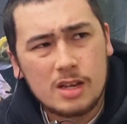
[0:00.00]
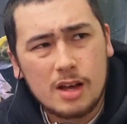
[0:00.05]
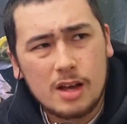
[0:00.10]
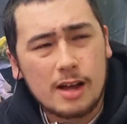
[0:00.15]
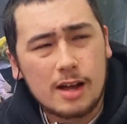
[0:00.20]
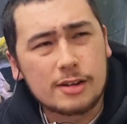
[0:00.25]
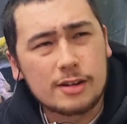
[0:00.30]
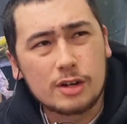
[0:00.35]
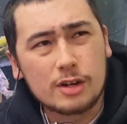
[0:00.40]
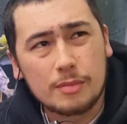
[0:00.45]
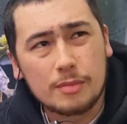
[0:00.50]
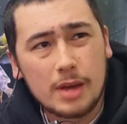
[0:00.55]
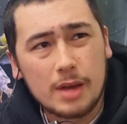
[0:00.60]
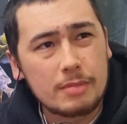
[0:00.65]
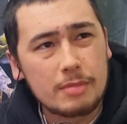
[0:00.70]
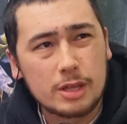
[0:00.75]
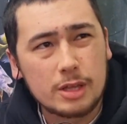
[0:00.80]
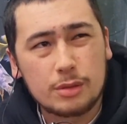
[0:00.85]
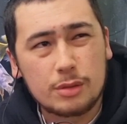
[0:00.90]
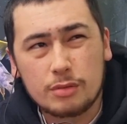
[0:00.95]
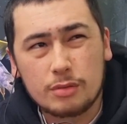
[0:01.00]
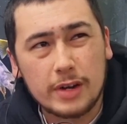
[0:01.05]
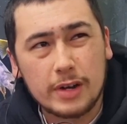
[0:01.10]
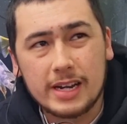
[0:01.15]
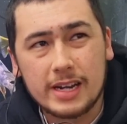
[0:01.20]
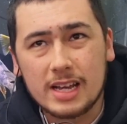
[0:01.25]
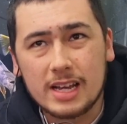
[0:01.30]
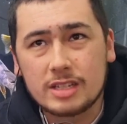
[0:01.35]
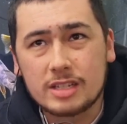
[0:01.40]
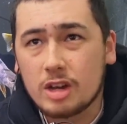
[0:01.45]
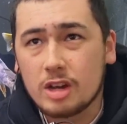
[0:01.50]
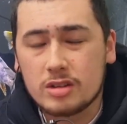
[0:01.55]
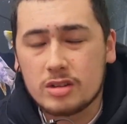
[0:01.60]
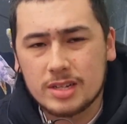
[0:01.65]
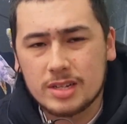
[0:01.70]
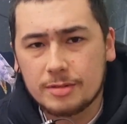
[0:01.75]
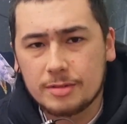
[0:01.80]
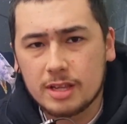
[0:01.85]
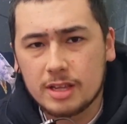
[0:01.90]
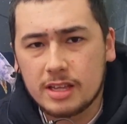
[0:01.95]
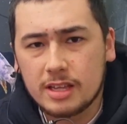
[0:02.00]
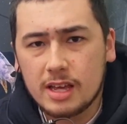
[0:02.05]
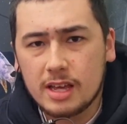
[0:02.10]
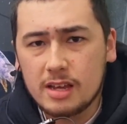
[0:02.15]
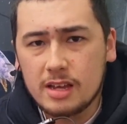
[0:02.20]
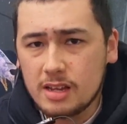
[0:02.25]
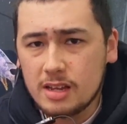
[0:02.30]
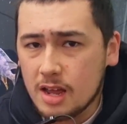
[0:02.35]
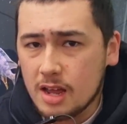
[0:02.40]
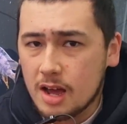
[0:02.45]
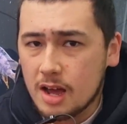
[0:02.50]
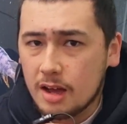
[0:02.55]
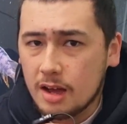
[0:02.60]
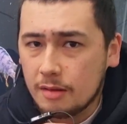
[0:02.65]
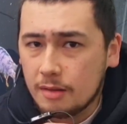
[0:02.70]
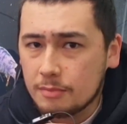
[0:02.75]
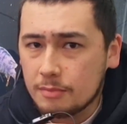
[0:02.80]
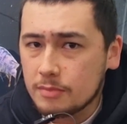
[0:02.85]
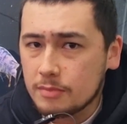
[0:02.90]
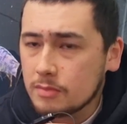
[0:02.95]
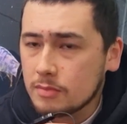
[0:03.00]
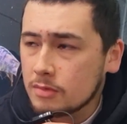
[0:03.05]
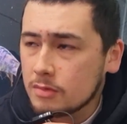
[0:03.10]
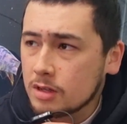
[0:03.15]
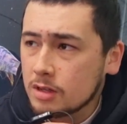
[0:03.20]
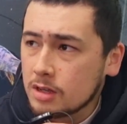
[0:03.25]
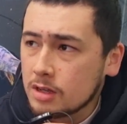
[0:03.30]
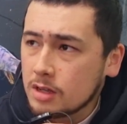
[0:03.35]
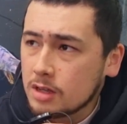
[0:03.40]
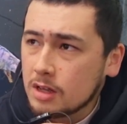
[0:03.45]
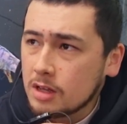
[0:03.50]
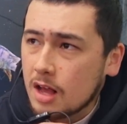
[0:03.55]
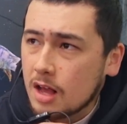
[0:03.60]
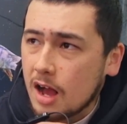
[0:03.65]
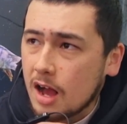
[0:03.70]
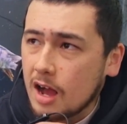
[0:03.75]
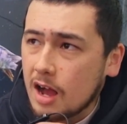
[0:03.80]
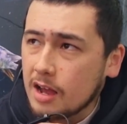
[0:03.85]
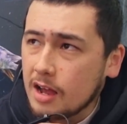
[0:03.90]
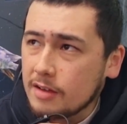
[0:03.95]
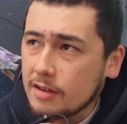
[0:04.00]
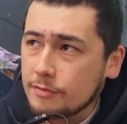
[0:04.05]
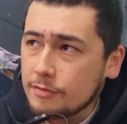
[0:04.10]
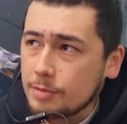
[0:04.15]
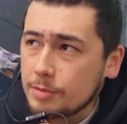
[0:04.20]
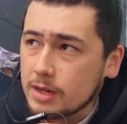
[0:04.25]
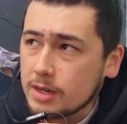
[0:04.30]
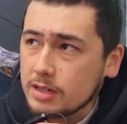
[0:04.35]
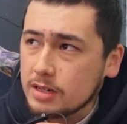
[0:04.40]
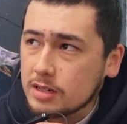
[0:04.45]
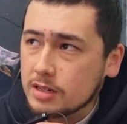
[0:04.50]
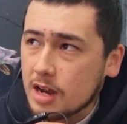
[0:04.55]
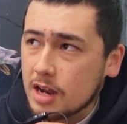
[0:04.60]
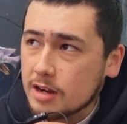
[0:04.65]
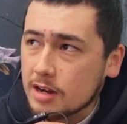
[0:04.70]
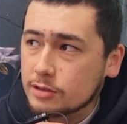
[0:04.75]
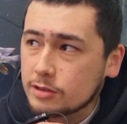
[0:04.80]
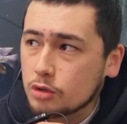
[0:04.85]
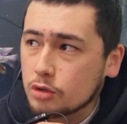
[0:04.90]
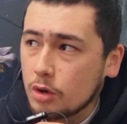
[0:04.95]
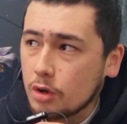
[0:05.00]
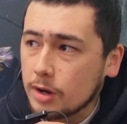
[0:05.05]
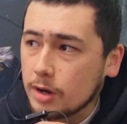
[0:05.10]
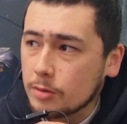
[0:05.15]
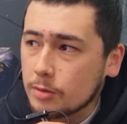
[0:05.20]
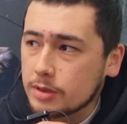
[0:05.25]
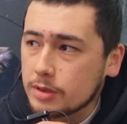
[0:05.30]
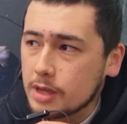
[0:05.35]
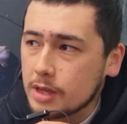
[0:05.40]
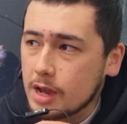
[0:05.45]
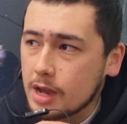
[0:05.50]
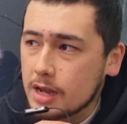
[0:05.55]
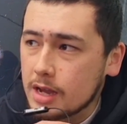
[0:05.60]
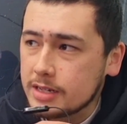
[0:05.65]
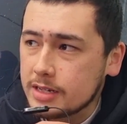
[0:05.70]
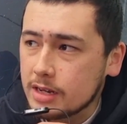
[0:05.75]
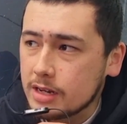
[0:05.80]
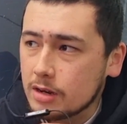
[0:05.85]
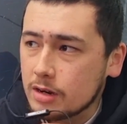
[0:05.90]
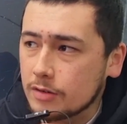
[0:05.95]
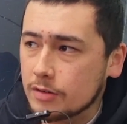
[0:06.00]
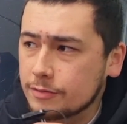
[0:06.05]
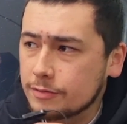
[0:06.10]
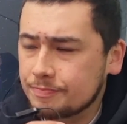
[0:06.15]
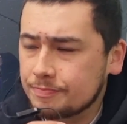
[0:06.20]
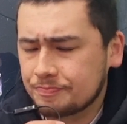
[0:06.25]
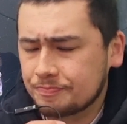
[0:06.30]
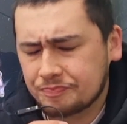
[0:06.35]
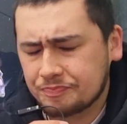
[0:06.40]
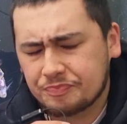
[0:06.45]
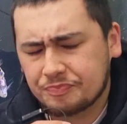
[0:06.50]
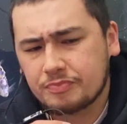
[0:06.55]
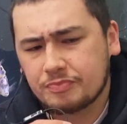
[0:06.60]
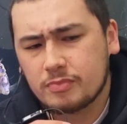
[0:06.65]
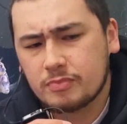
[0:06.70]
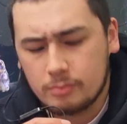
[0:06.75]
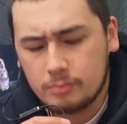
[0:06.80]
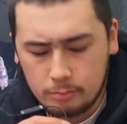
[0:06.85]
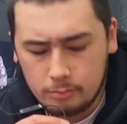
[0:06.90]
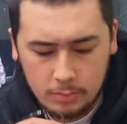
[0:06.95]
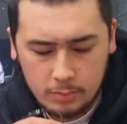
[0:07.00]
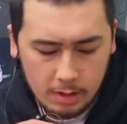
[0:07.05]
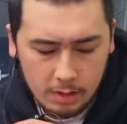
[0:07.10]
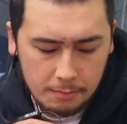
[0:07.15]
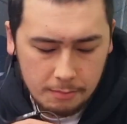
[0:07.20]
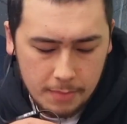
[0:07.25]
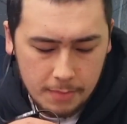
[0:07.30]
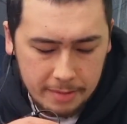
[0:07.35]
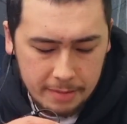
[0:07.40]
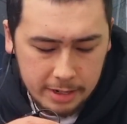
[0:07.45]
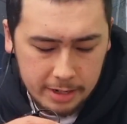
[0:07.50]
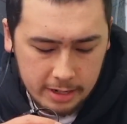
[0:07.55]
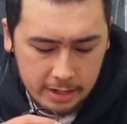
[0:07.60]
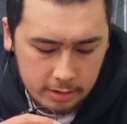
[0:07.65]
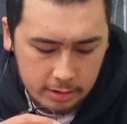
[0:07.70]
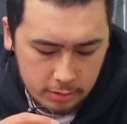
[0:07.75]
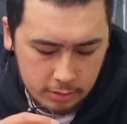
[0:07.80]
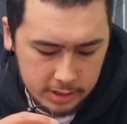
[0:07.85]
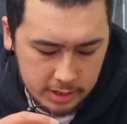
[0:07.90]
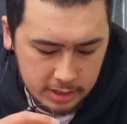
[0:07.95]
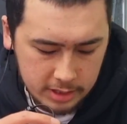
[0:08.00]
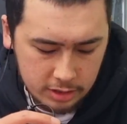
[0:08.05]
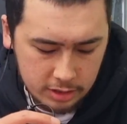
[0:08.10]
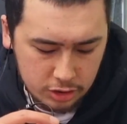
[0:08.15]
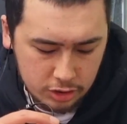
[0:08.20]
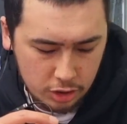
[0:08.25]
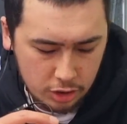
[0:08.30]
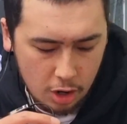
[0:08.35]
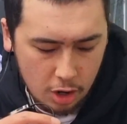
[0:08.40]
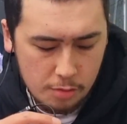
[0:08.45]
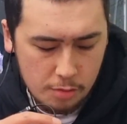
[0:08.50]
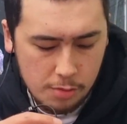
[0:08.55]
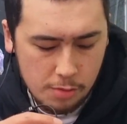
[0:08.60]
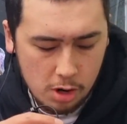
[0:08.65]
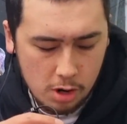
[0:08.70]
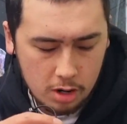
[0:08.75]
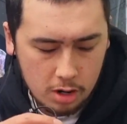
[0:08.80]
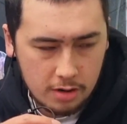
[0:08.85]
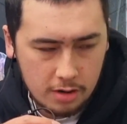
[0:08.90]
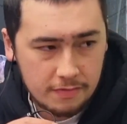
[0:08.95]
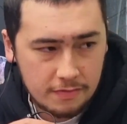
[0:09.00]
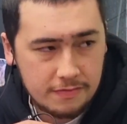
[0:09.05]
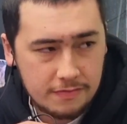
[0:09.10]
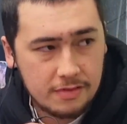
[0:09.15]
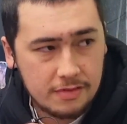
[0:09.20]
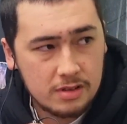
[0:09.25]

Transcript: I don't know, maybe 3 days ago or something like that. I have been kind of toying with the idea of maybe increasing the scope of